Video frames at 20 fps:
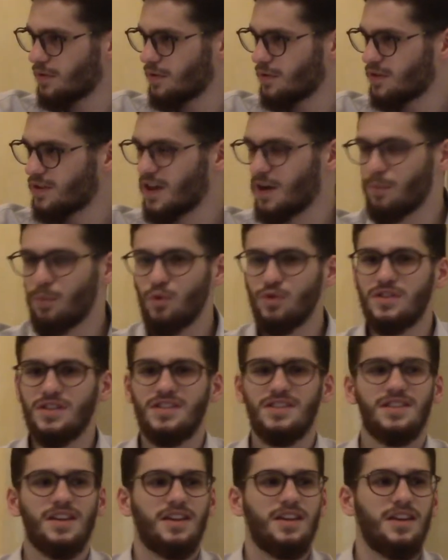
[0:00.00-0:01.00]
Tabut
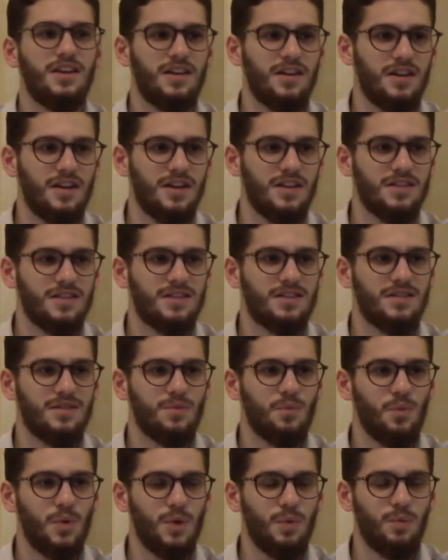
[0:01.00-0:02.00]
al-Sakina, as
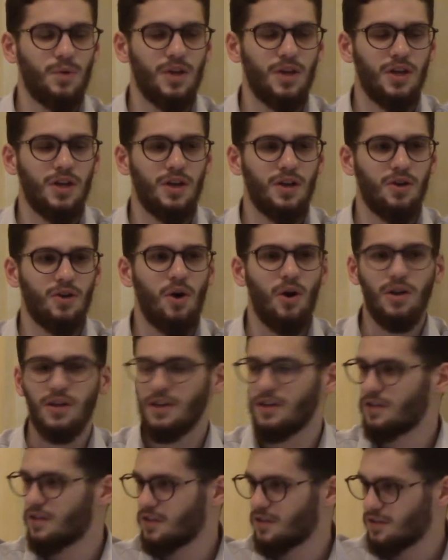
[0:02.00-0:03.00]
we call
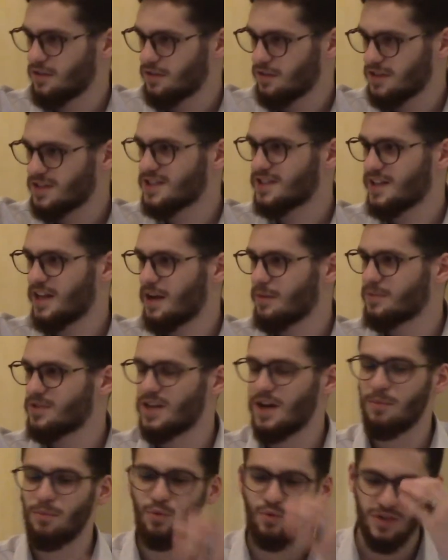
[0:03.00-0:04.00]
it in Islam,
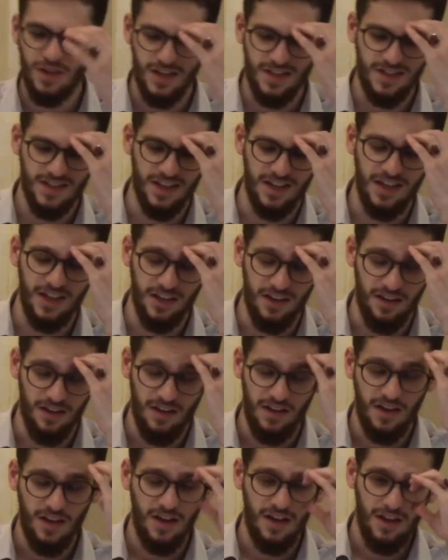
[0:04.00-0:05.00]
Tabut al-Sakina.
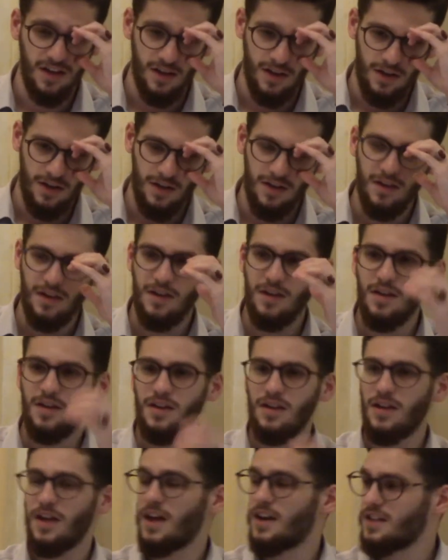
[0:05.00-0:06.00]

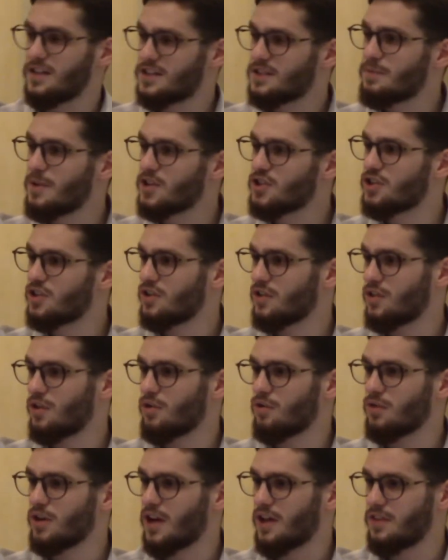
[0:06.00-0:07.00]
And it's mentioned in the
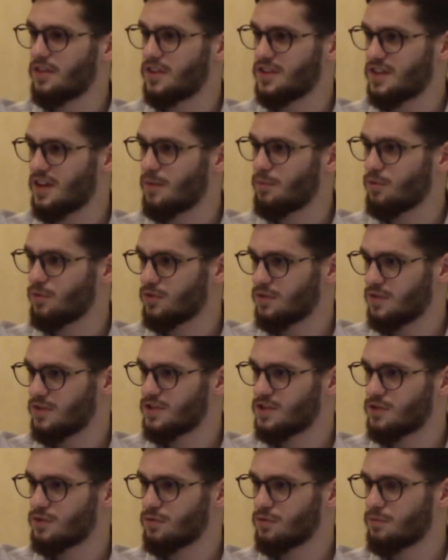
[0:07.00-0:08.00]
Quran, the Tabut,
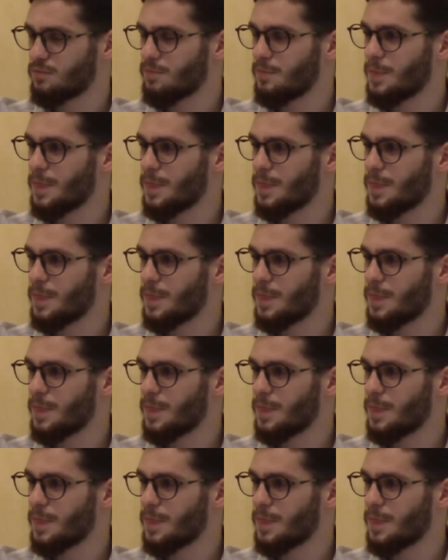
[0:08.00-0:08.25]
this tomb.